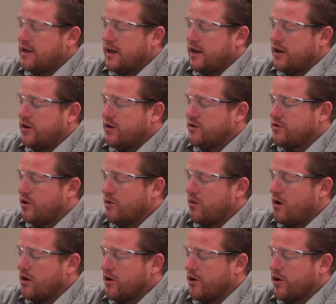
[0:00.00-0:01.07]
it is no
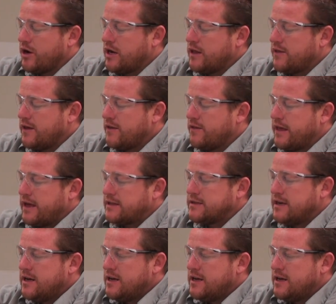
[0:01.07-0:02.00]
longer anything that